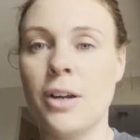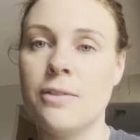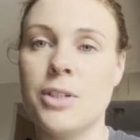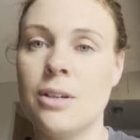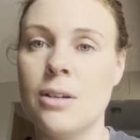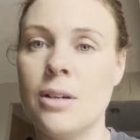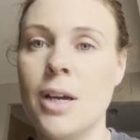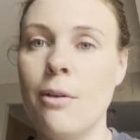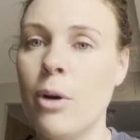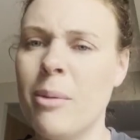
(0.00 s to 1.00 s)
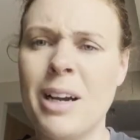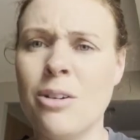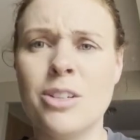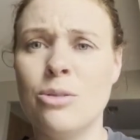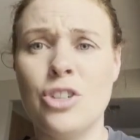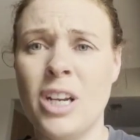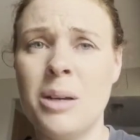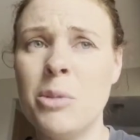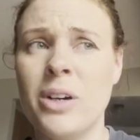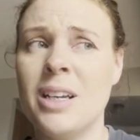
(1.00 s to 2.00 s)
have to worry about going to a
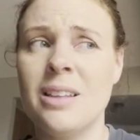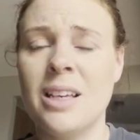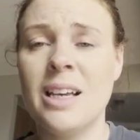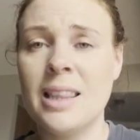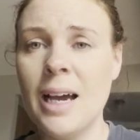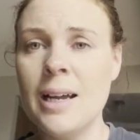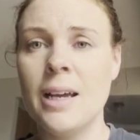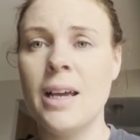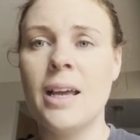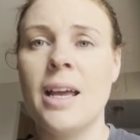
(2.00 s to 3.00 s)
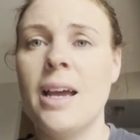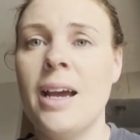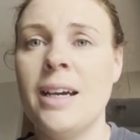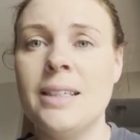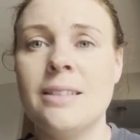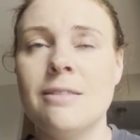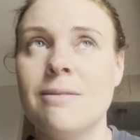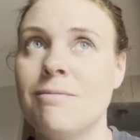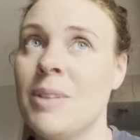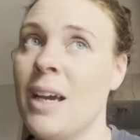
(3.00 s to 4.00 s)
gym or anything like that. And
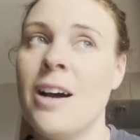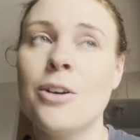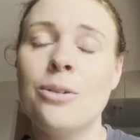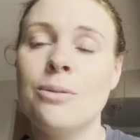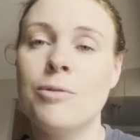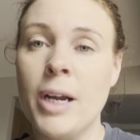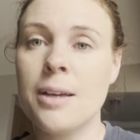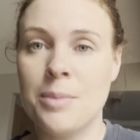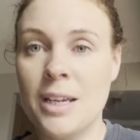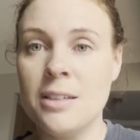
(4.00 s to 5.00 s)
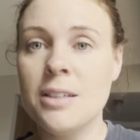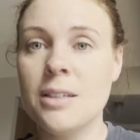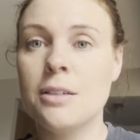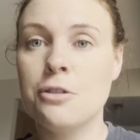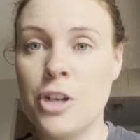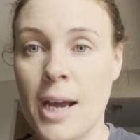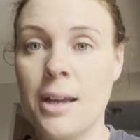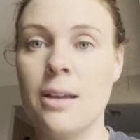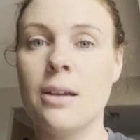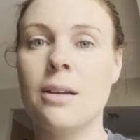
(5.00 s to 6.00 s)
yeah, I couldn't recommend
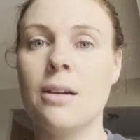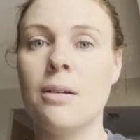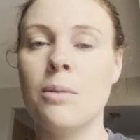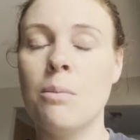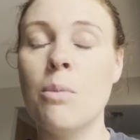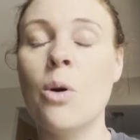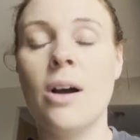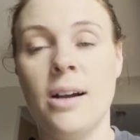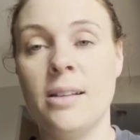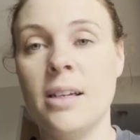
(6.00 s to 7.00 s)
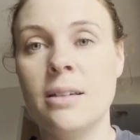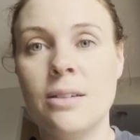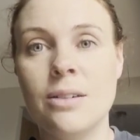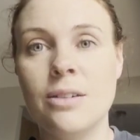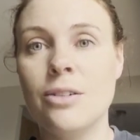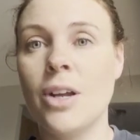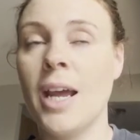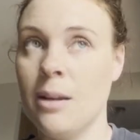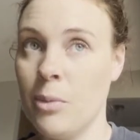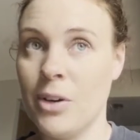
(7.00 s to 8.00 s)
Jack more highly to
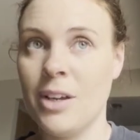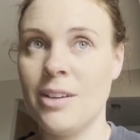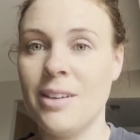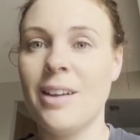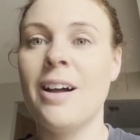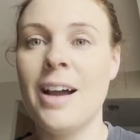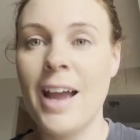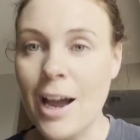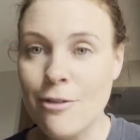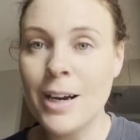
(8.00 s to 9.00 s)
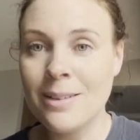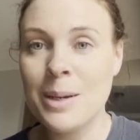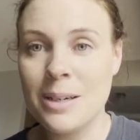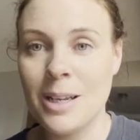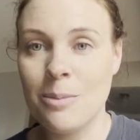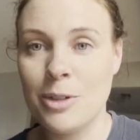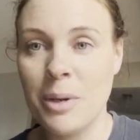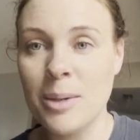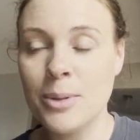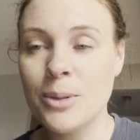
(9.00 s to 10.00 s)
anybody. I have recommended him to
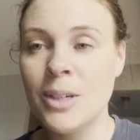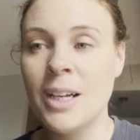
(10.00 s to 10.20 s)
people.